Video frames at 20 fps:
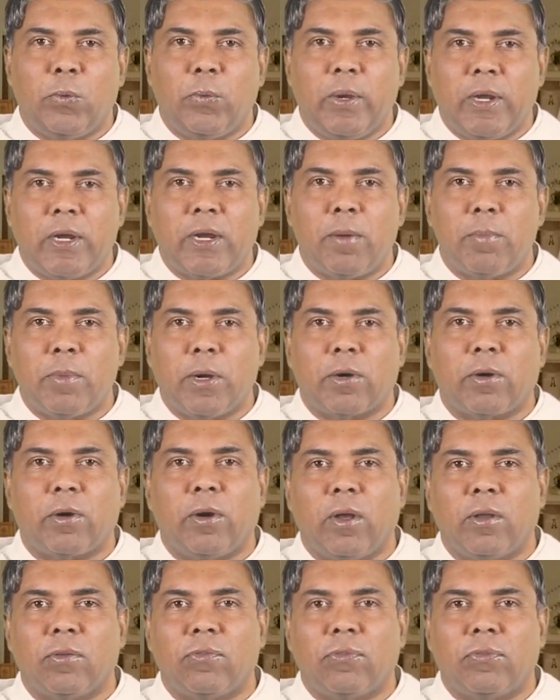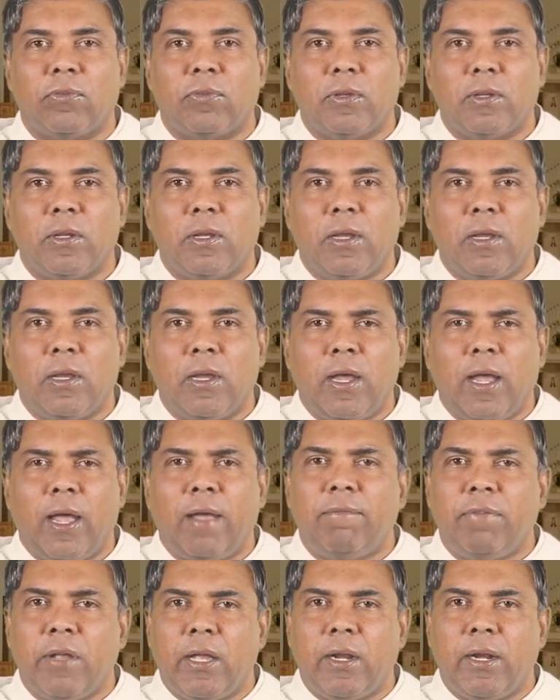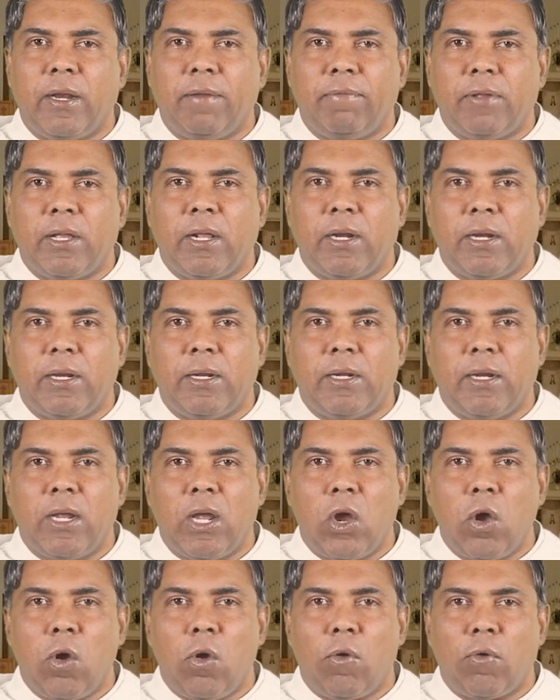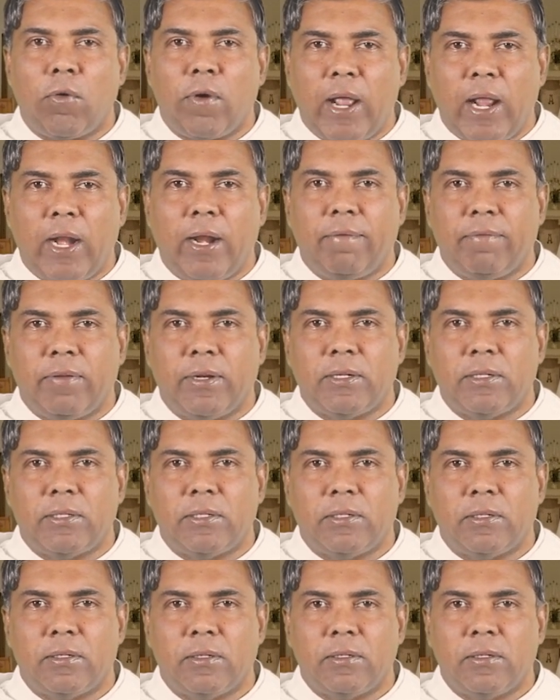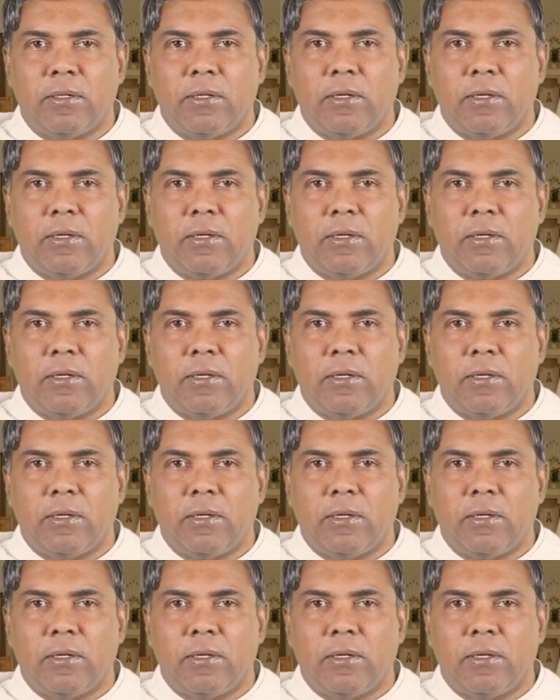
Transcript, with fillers: we come across a very, very relevant